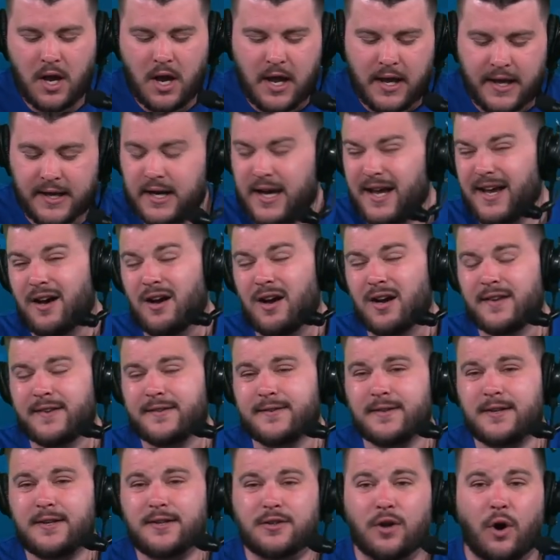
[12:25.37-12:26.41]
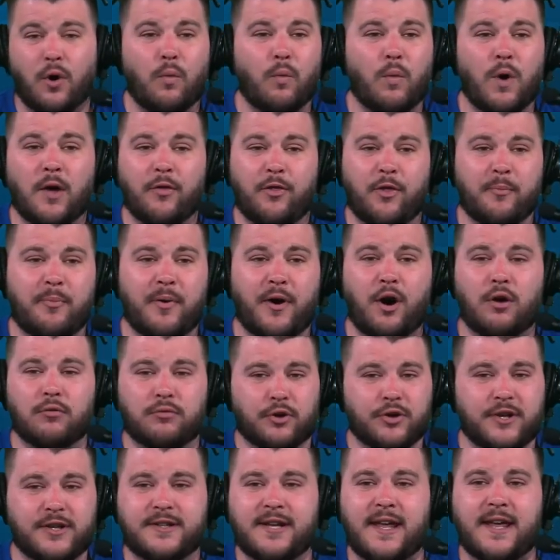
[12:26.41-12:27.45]
And I honestly don't want the ball
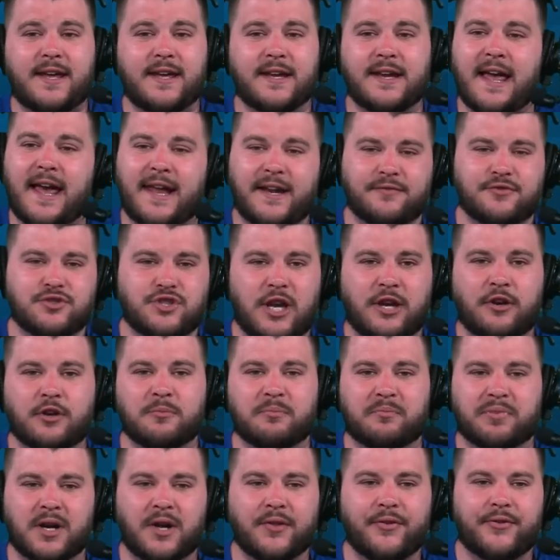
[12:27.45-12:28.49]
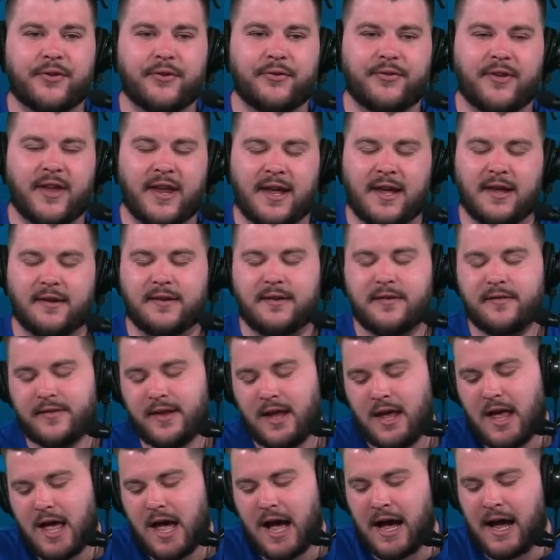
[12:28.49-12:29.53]
really taken out of Jalen Brunson's hand.
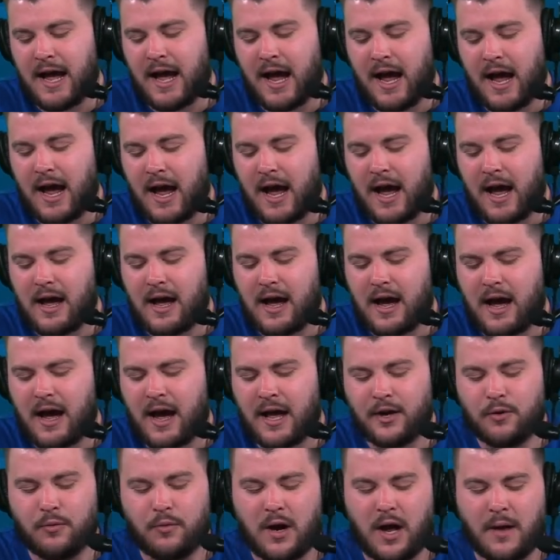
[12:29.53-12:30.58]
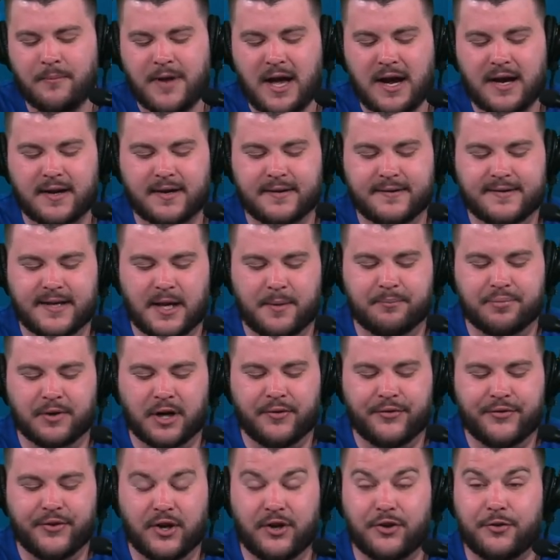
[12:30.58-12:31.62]
I'm not going to say
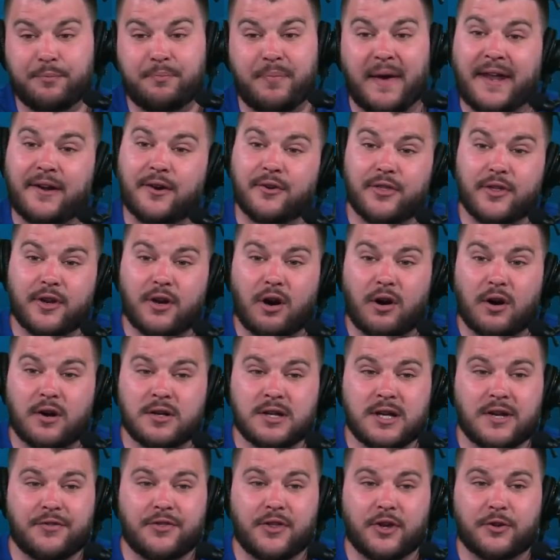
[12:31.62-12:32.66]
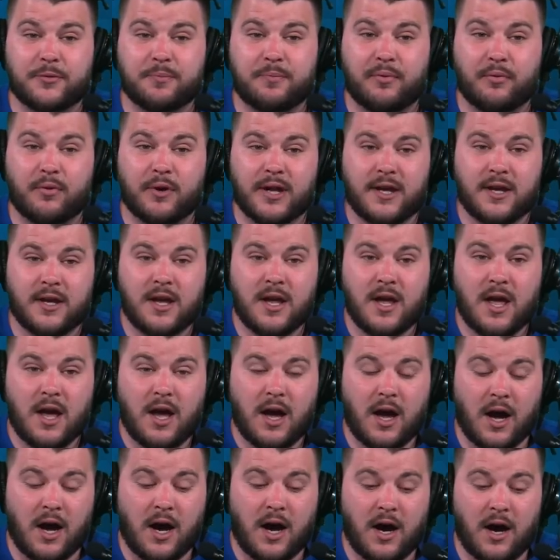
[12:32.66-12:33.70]
Brunson is better than Harden at this point,
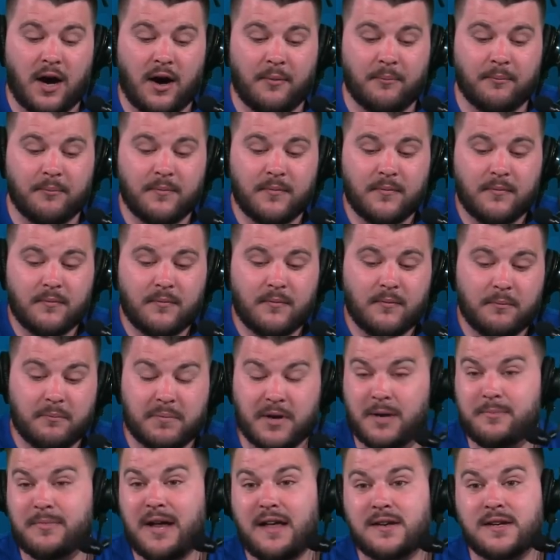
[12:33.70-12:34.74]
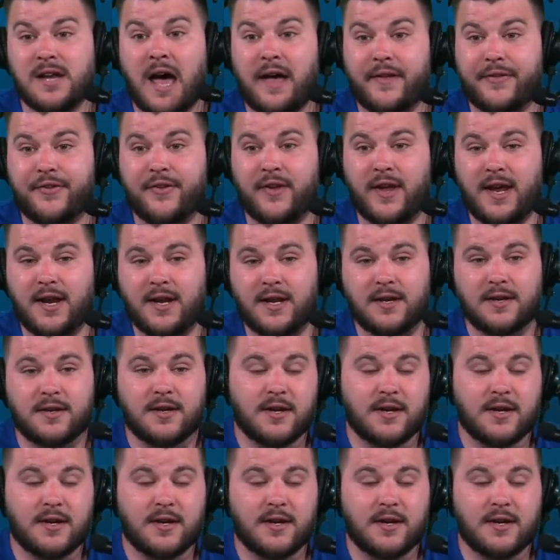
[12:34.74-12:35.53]
but I'm not saying it.